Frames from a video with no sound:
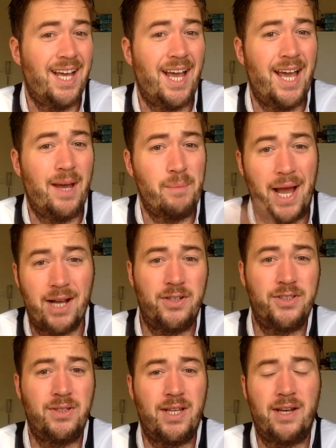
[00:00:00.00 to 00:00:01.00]
um, I
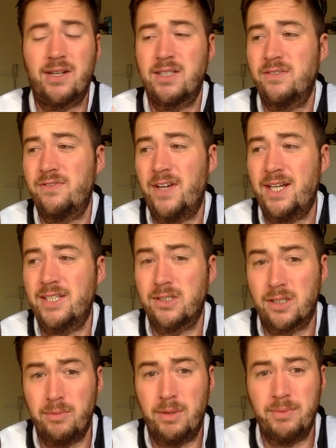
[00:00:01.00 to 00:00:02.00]
can't do that because of financial
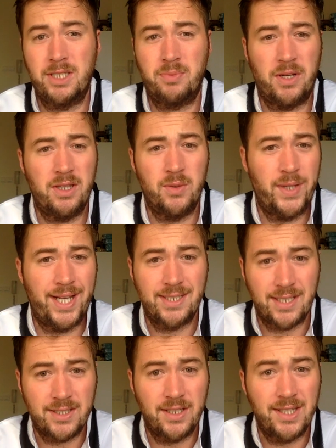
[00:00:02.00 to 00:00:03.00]
commitments, but on the weekends
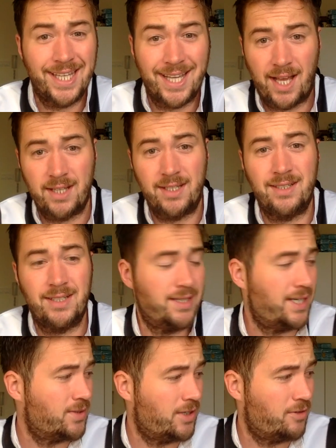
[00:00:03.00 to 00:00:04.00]
I certainly can, and, and
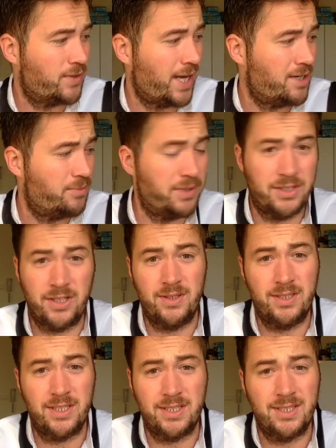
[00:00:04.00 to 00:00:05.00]
that's what I've kind of been
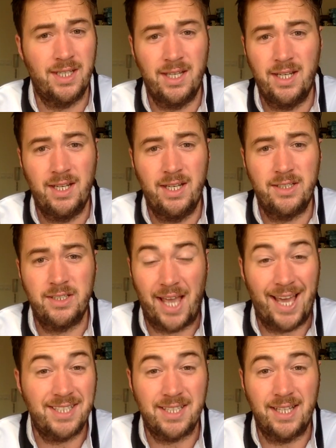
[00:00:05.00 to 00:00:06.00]
doing, just just
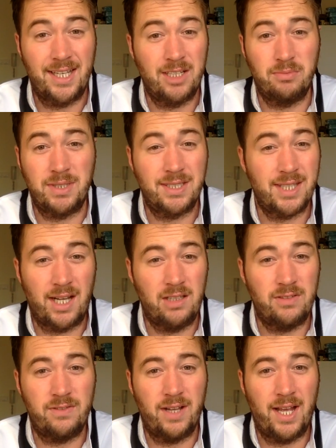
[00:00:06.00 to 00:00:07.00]
isolating
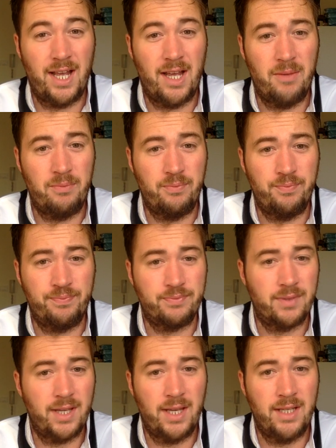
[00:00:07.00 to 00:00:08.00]
myself. Um,
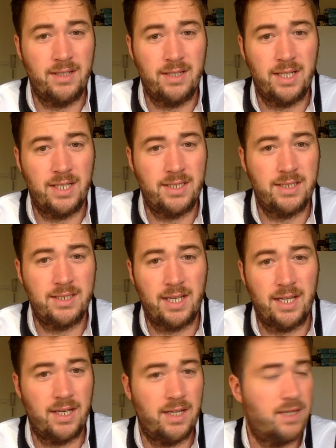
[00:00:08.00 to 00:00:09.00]
and it's
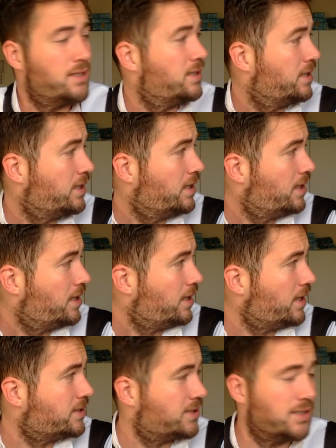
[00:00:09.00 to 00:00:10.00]
uh,
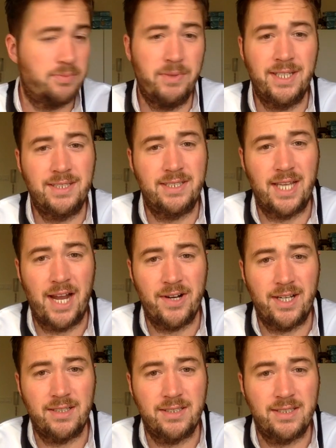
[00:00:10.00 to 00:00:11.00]
it's just me and
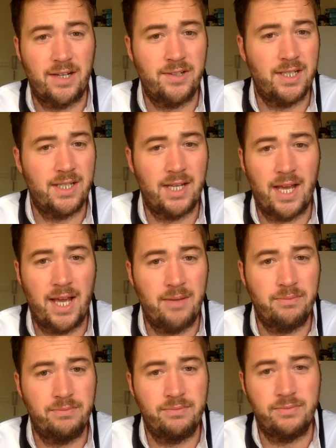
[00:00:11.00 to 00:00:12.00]
Sarah. Sarah,
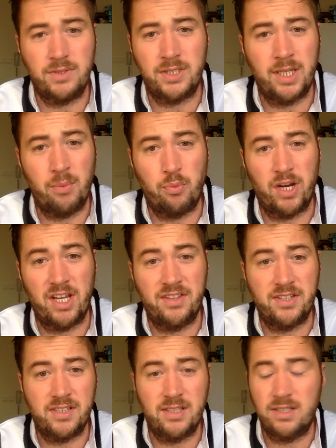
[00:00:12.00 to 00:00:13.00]
um, she
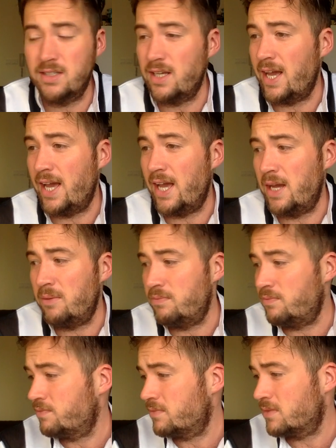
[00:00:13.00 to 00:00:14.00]
breathes um,